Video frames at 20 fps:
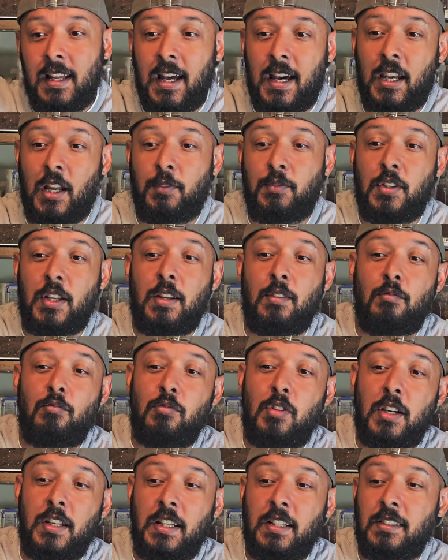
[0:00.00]
and I've done it
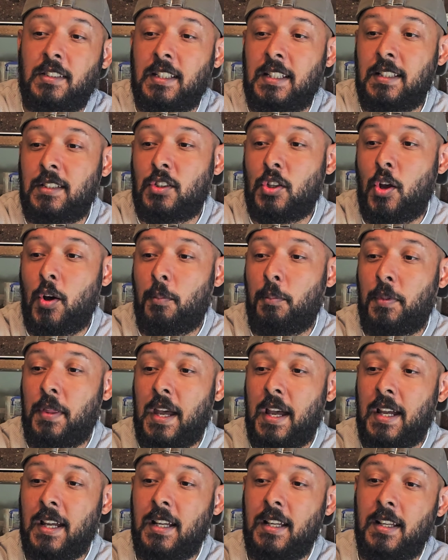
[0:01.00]
right up to the top
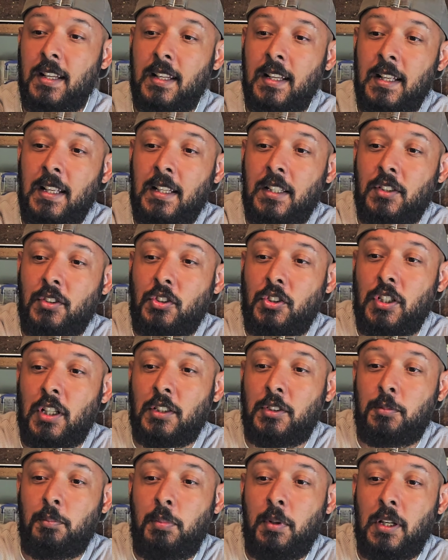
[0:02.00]
there,
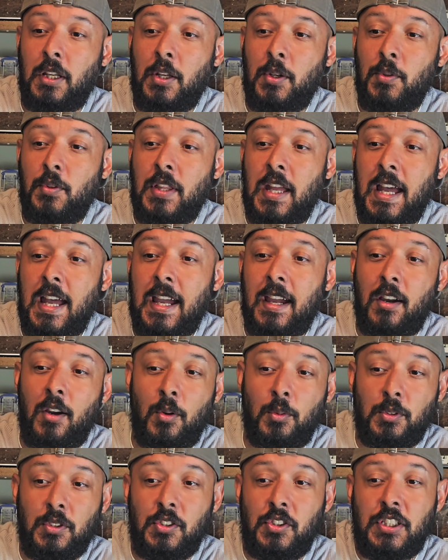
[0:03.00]
just below the air
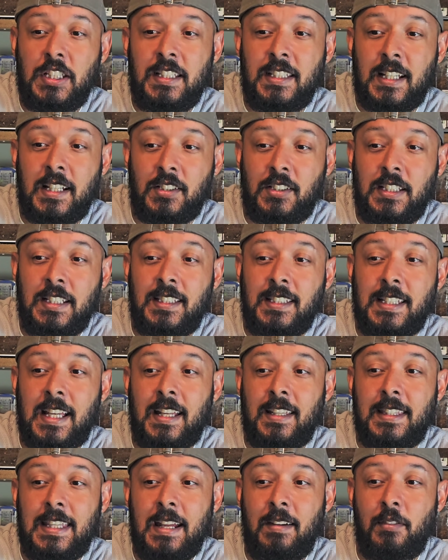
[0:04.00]
holes, and she's actually
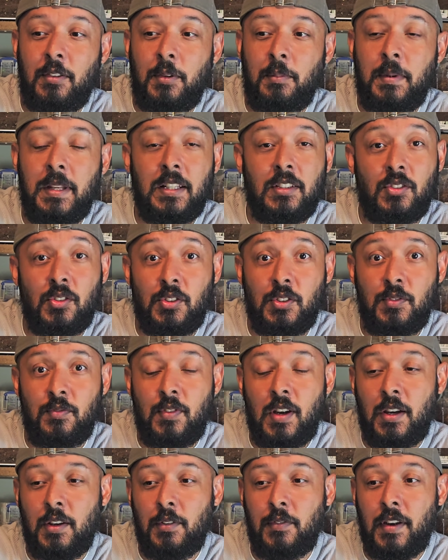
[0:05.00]
sat there at the minute, so she's
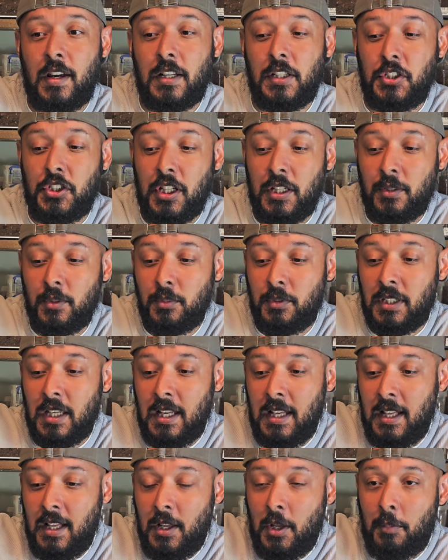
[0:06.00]
very, very chilled.
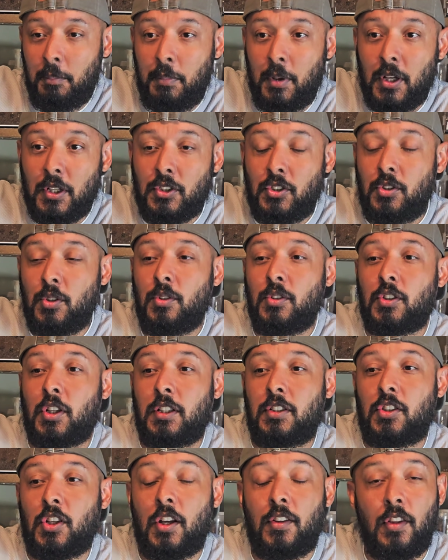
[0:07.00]
But as soon as I
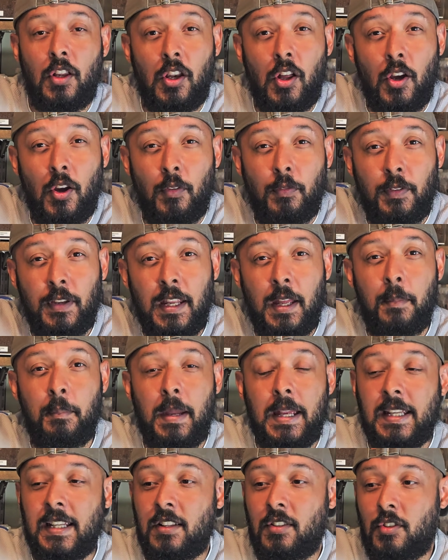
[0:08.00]
turn the light off in there,
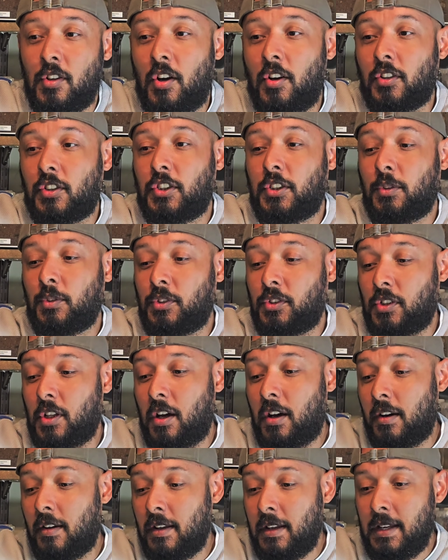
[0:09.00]
make it dark, she'll
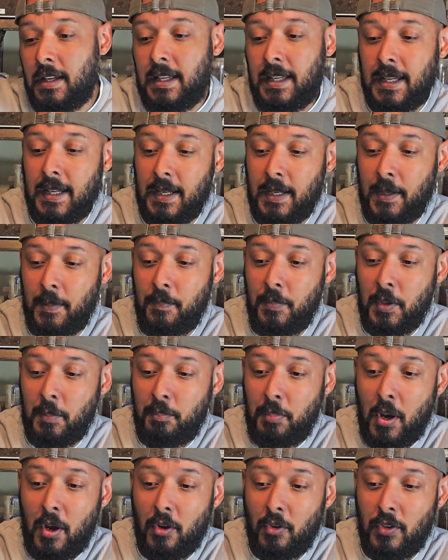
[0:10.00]
start
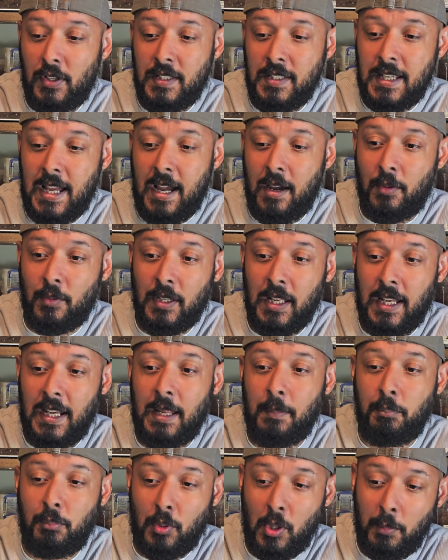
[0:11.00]
burrowing down and
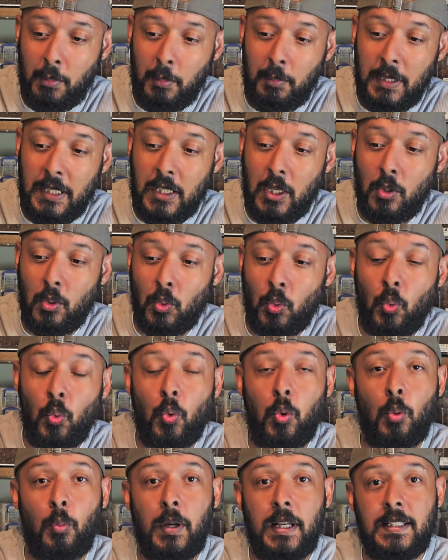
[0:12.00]
then probably go all
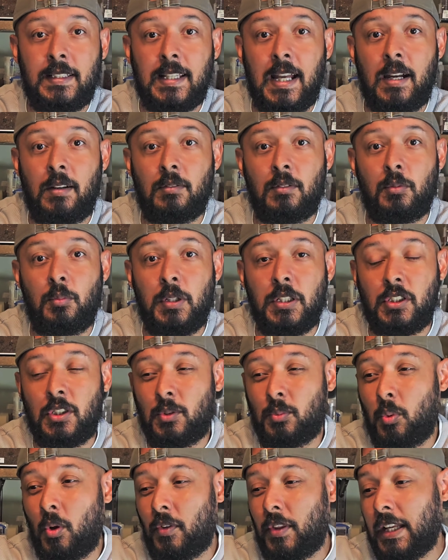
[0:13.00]
the way down, which
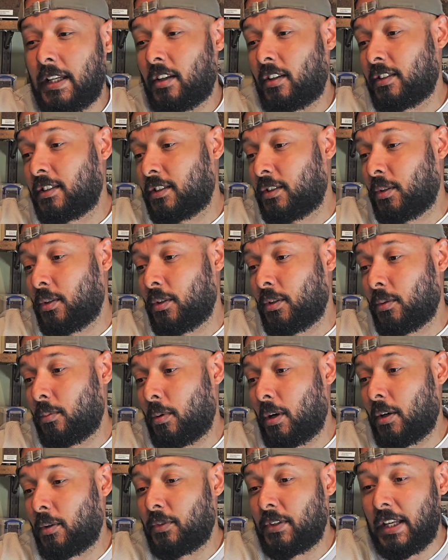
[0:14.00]
is what they like to do in the
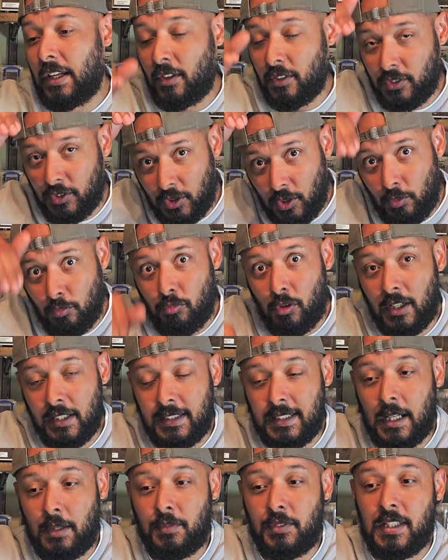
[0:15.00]
wild. They like to go right
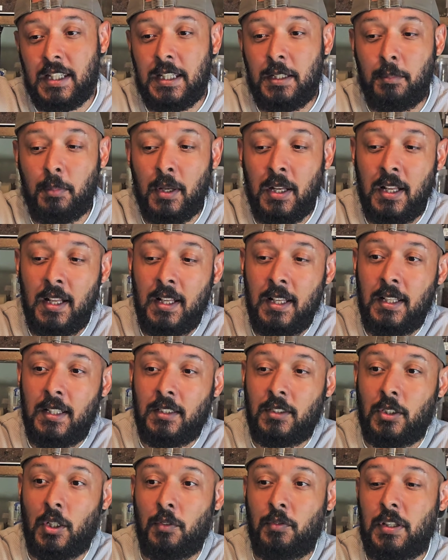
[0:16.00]
down deep.
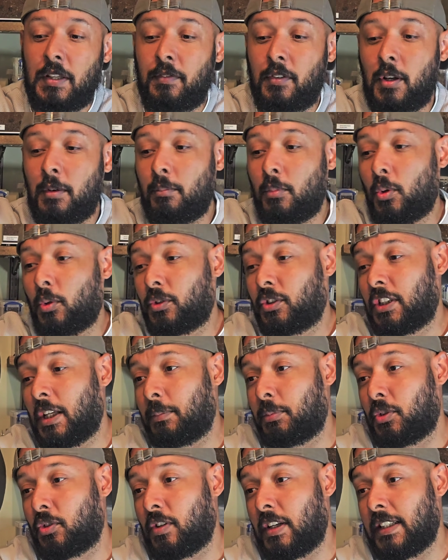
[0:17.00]
So I've given her more
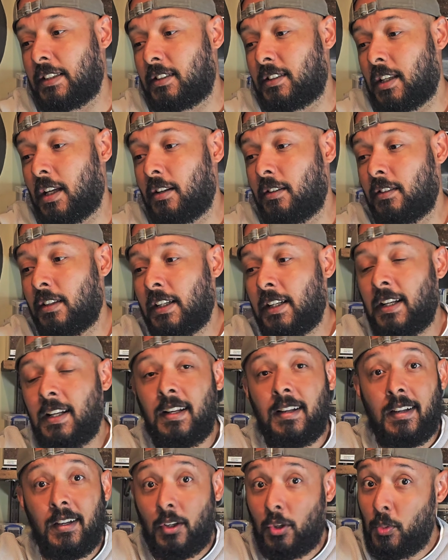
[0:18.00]
substrate. So
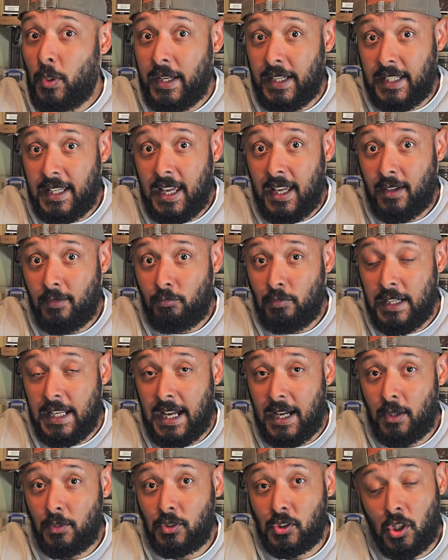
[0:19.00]
quick
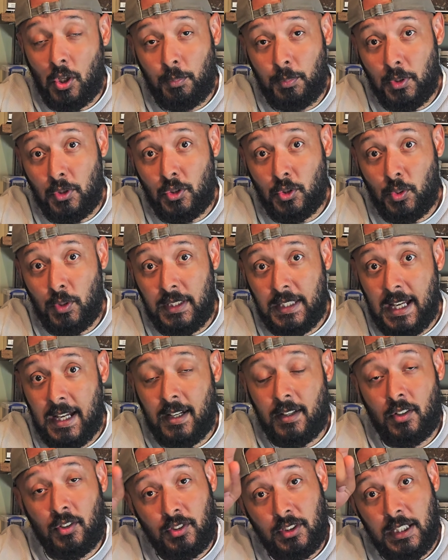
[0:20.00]
rehouse. Hope you enjoyed
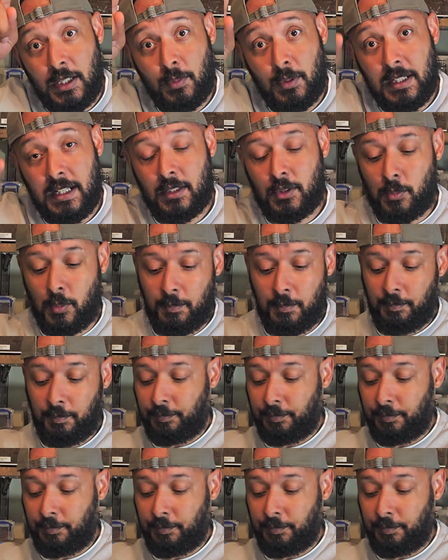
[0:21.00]
that, and I'll see you on the next one.